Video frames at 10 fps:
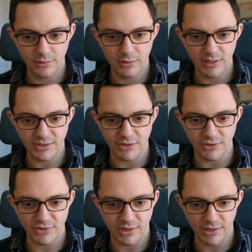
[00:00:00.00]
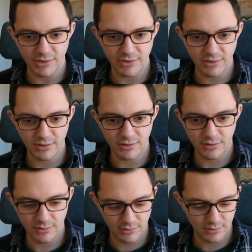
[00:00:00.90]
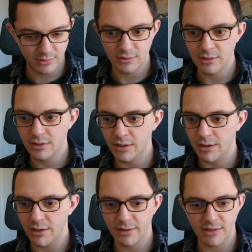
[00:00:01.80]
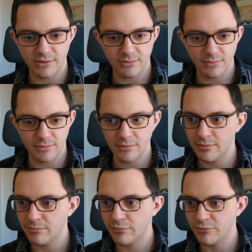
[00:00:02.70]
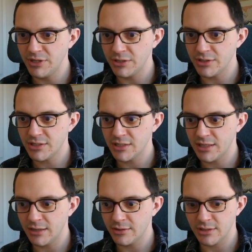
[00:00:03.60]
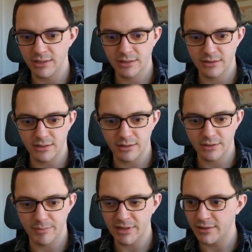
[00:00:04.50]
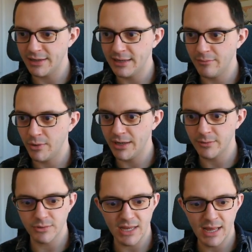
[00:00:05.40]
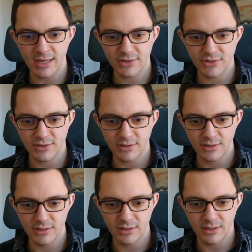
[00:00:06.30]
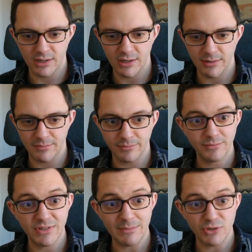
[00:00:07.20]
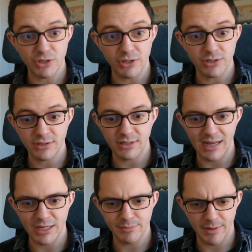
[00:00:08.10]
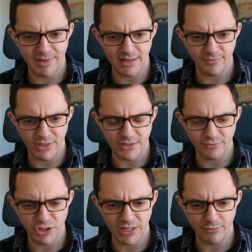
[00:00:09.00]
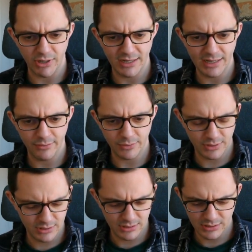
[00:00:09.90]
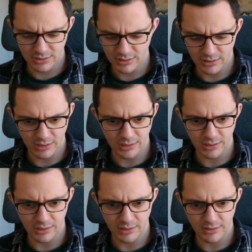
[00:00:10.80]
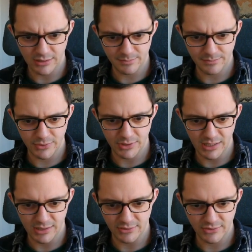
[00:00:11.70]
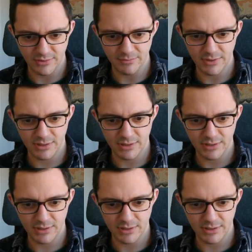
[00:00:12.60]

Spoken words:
that's a good start. That's pretty good, isn't it? That looks like the could be the line y equals x. Seems good that h might be the inverse of g right now. Let's put in some